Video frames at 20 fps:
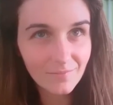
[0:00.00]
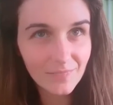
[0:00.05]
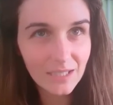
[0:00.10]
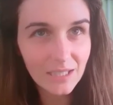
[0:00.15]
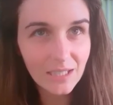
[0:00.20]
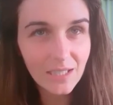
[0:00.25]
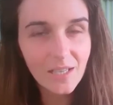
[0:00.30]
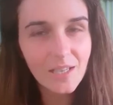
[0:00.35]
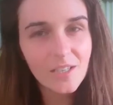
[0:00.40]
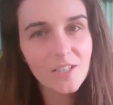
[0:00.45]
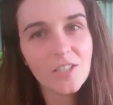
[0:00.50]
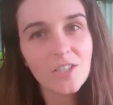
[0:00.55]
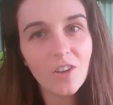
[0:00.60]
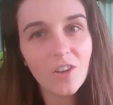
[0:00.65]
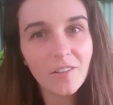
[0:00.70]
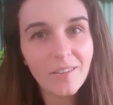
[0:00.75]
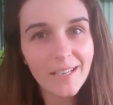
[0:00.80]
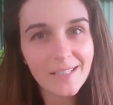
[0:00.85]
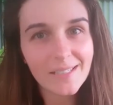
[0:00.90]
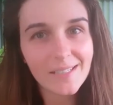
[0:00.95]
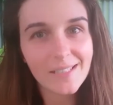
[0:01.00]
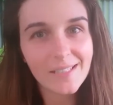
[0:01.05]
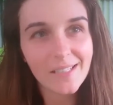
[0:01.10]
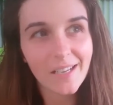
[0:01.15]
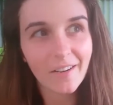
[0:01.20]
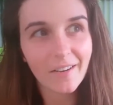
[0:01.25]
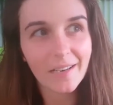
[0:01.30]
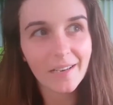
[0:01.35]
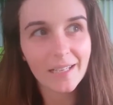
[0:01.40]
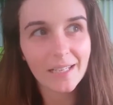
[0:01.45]
It's not
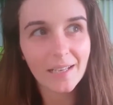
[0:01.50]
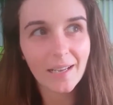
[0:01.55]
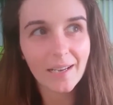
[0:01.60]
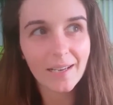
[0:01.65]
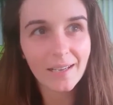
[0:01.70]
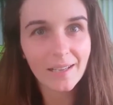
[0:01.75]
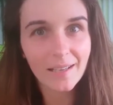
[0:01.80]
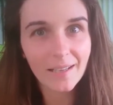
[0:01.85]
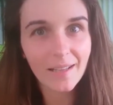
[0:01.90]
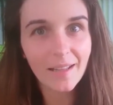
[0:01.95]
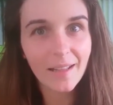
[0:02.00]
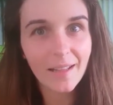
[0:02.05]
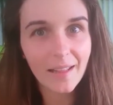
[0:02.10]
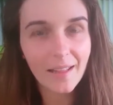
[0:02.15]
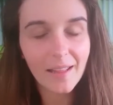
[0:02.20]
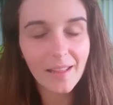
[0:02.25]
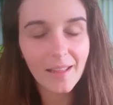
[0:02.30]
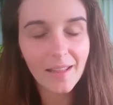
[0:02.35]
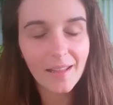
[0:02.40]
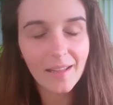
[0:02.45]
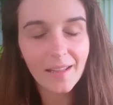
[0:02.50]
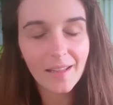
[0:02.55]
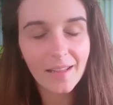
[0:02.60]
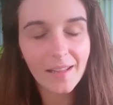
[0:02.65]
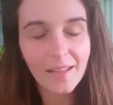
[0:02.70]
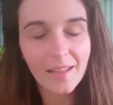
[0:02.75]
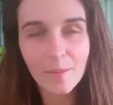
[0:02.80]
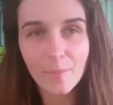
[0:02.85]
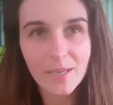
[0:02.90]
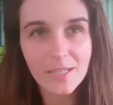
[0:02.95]
necessarily like the
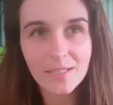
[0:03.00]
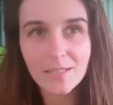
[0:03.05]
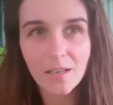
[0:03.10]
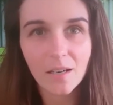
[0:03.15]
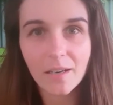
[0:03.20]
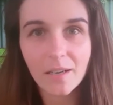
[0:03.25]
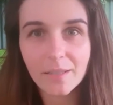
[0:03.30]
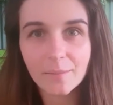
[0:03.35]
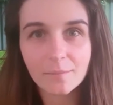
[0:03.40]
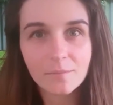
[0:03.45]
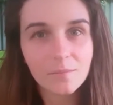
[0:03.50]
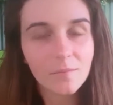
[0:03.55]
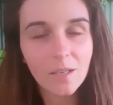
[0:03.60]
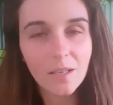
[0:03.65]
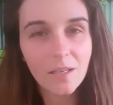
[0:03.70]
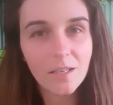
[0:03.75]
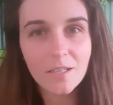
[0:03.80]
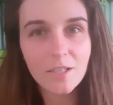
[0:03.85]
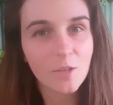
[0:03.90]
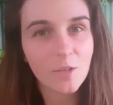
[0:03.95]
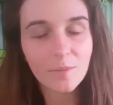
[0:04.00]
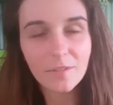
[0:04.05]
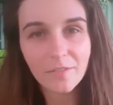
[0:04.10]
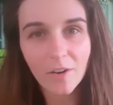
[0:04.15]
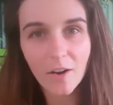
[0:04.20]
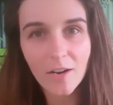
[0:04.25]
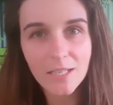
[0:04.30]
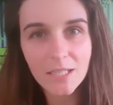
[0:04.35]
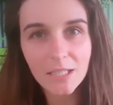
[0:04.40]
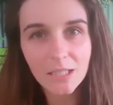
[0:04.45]
best time to be
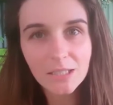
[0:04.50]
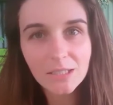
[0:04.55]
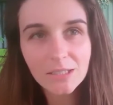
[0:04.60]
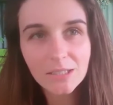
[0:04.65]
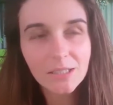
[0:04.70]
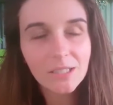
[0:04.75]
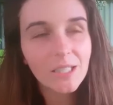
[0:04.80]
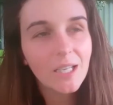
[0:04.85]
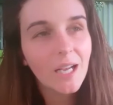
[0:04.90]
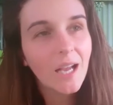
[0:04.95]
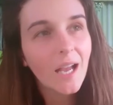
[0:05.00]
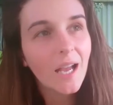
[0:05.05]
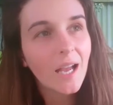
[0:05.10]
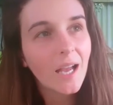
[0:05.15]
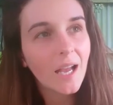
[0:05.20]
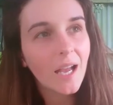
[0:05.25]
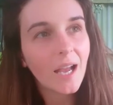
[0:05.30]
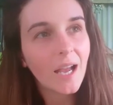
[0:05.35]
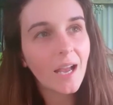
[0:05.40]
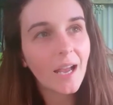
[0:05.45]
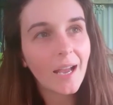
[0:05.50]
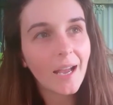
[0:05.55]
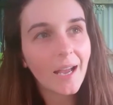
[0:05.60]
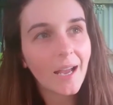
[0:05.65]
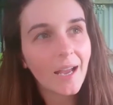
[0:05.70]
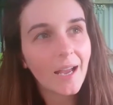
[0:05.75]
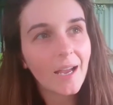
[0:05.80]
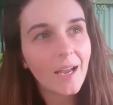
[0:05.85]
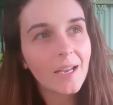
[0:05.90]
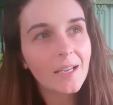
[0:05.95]
fighting.
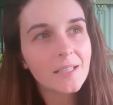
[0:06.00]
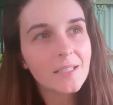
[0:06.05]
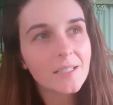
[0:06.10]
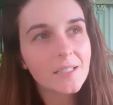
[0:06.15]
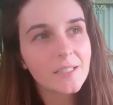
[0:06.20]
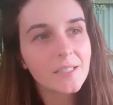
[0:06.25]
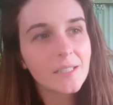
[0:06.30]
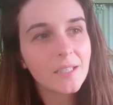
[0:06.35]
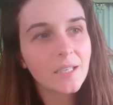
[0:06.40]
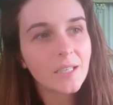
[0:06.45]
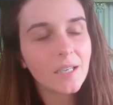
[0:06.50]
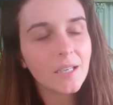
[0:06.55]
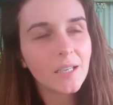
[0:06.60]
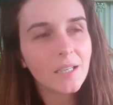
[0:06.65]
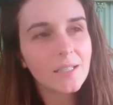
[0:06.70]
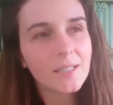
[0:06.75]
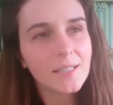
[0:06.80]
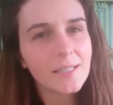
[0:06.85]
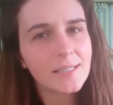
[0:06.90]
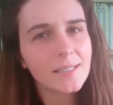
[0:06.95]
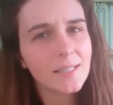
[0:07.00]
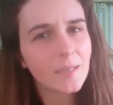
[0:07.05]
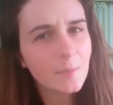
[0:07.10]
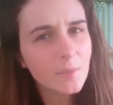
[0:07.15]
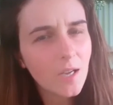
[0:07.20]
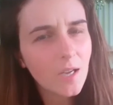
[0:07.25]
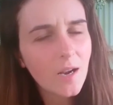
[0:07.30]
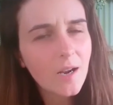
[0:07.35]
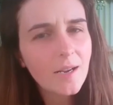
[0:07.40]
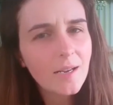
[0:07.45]
And
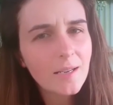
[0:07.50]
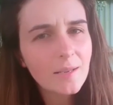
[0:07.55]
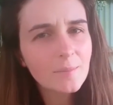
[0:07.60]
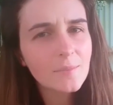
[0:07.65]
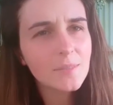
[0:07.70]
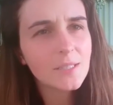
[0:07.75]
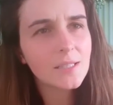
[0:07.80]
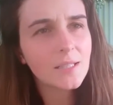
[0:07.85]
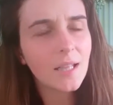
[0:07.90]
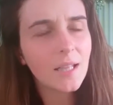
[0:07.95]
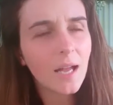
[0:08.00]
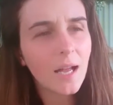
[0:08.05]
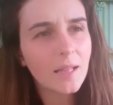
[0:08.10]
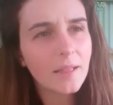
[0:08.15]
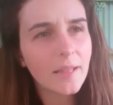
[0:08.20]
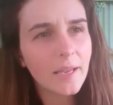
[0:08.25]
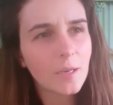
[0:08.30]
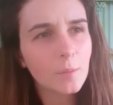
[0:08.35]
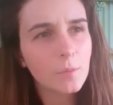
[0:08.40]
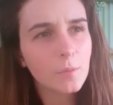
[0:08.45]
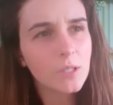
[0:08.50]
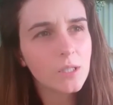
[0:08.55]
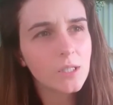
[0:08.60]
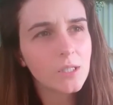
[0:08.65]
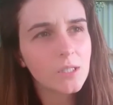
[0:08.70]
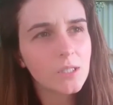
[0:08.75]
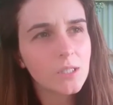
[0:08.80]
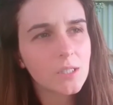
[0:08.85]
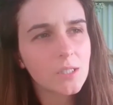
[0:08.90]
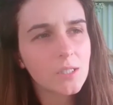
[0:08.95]
sometimes they
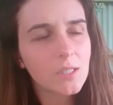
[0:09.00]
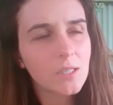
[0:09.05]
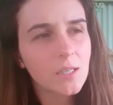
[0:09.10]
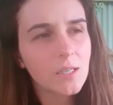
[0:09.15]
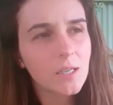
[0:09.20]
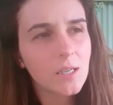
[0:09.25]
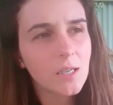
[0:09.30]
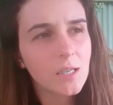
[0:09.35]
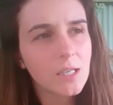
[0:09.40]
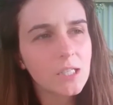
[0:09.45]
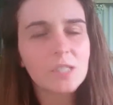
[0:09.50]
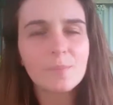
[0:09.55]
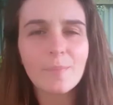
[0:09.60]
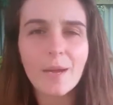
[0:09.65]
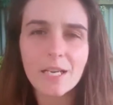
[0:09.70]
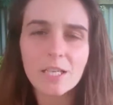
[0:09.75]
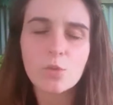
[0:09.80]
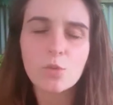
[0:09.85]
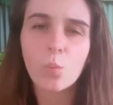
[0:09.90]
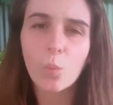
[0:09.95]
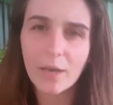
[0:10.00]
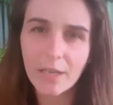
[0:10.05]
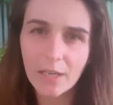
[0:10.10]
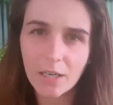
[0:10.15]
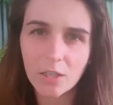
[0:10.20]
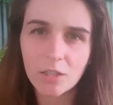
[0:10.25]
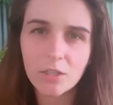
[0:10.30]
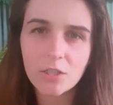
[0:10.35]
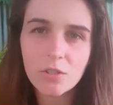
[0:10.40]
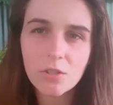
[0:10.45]
would smash
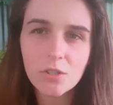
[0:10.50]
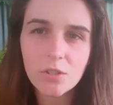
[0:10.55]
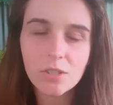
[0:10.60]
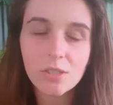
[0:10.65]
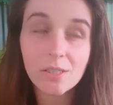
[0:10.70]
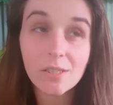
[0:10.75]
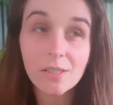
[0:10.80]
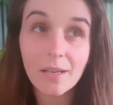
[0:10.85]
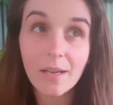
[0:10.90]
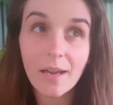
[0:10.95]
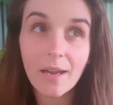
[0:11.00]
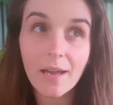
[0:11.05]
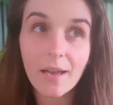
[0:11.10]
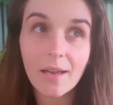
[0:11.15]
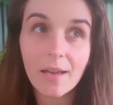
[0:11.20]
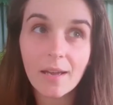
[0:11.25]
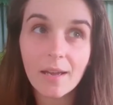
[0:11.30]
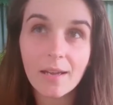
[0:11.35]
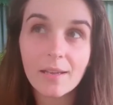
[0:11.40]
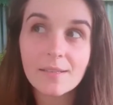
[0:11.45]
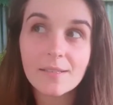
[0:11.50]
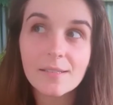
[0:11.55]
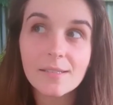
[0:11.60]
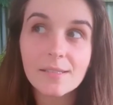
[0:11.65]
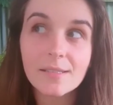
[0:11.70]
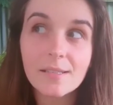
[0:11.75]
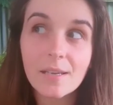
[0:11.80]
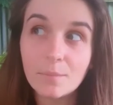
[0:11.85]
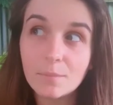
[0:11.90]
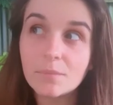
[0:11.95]
windows, and
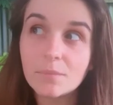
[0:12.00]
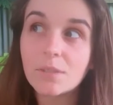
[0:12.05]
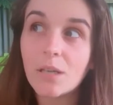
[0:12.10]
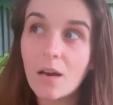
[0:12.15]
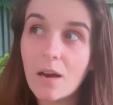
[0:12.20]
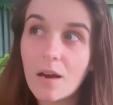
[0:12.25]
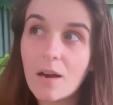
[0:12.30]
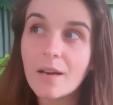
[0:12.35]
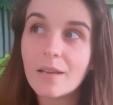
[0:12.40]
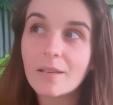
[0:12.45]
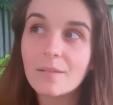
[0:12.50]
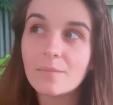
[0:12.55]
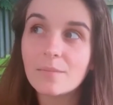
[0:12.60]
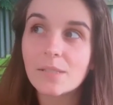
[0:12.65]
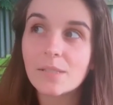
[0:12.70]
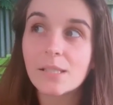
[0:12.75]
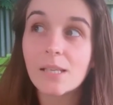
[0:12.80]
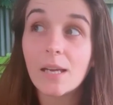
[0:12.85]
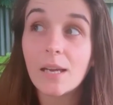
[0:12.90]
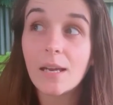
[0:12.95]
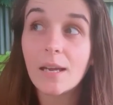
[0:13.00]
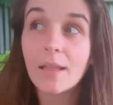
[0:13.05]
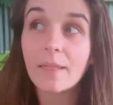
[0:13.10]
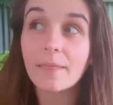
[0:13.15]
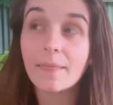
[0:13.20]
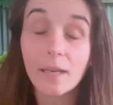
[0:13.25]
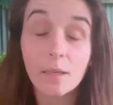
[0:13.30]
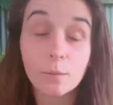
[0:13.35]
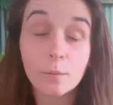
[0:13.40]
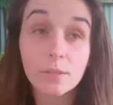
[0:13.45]
sometimes they
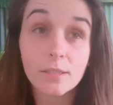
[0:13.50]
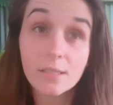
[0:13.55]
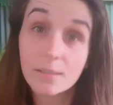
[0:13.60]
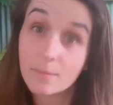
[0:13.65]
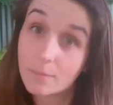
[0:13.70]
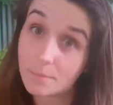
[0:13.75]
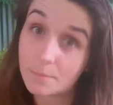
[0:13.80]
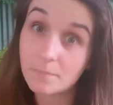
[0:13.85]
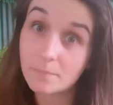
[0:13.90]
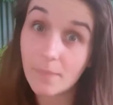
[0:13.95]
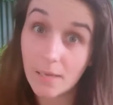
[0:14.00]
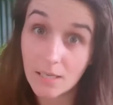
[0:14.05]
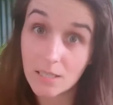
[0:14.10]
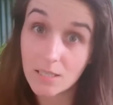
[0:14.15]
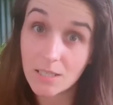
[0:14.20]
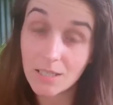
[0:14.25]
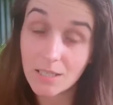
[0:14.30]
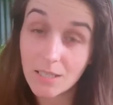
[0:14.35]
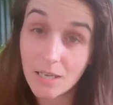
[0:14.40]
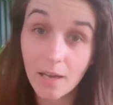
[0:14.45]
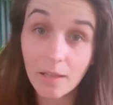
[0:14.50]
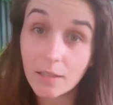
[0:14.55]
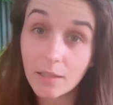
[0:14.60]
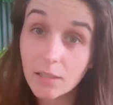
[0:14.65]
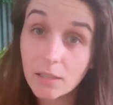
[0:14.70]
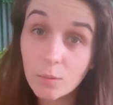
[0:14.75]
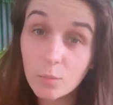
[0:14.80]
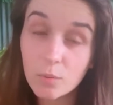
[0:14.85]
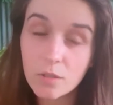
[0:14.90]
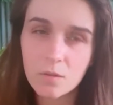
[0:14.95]
would smash each other,
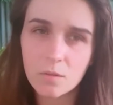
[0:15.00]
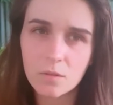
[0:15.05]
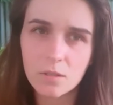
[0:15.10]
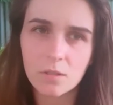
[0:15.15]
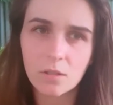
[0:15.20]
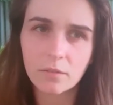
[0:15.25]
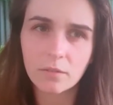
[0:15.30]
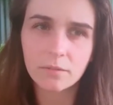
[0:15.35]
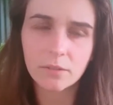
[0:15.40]
which was not very